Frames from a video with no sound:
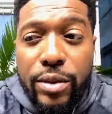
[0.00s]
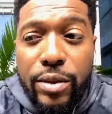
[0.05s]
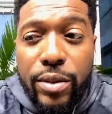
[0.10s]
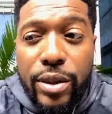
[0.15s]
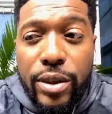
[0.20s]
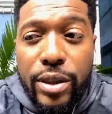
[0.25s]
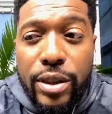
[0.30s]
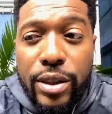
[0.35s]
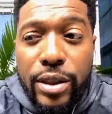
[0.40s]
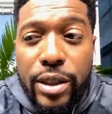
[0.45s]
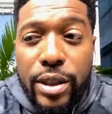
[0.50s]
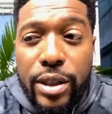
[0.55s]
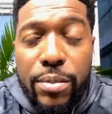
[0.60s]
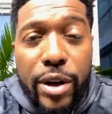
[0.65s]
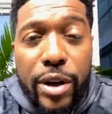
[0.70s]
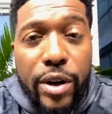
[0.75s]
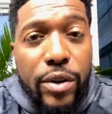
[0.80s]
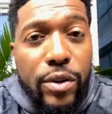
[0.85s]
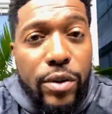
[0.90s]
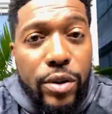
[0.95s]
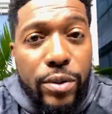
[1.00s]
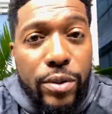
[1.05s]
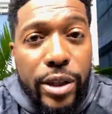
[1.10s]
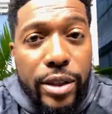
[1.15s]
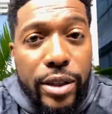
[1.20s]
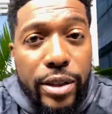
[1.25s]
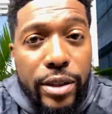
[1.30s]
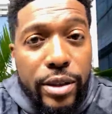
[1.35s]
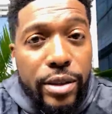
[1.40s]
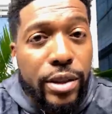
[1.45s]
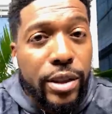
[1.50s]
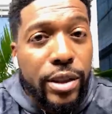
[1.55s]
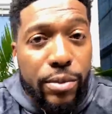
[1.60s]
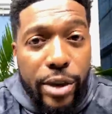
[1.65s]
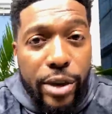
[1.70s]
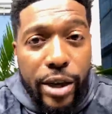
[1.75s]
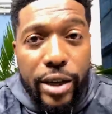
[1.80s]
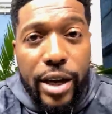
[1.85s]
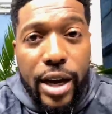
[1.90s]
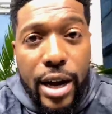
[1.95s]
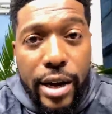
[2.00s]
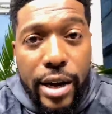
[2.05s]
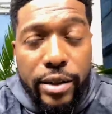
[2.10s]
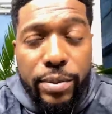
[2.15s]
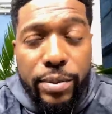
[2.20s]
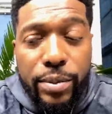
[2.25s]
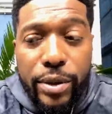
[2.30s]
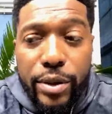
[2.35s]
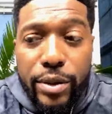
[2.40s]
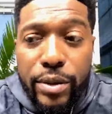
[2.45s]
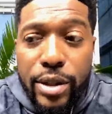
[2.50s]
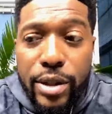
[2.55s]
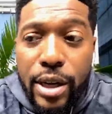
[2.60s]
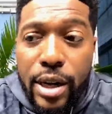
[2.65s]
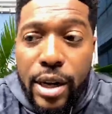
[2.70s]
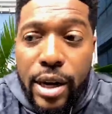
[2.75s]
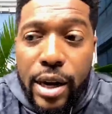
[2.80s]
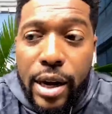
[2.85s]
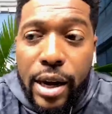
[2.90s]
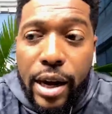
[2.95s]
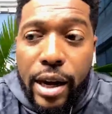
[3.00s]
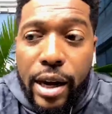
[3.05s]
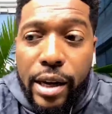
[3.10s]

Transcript: he was the medical director. He ran the hospital, mm.